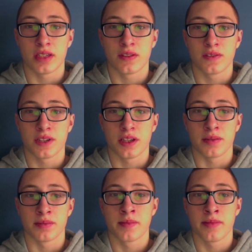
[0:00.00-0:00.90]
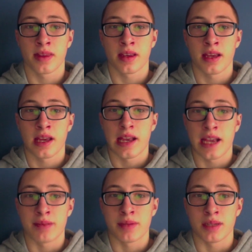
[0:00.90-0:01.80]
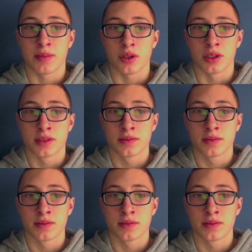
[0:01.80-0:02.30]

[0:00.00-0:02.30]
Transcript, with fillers: for freedom, and many more.